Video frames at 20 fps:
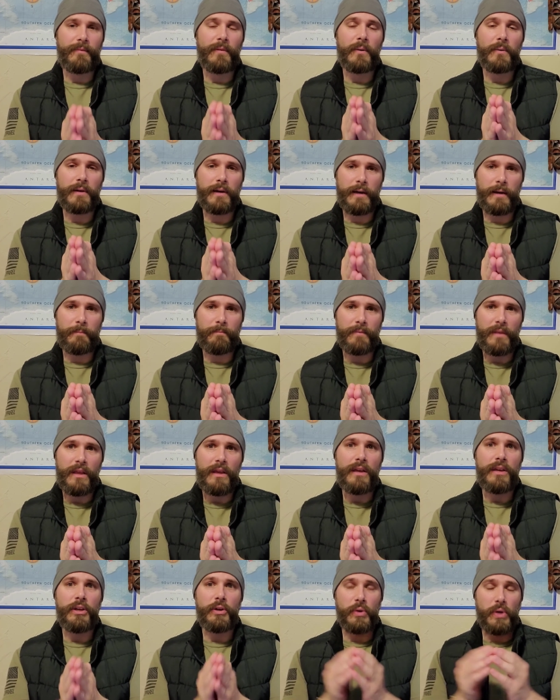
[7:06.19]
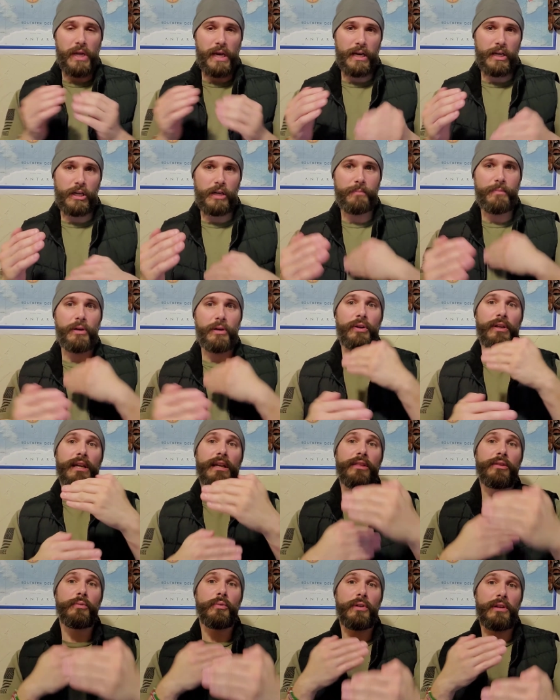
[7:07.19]
Okay? You're not going to be able to
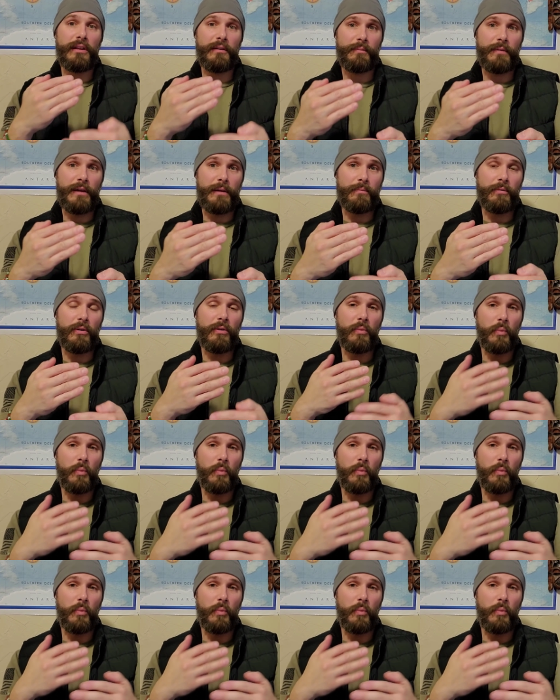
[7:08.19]
get through to these people.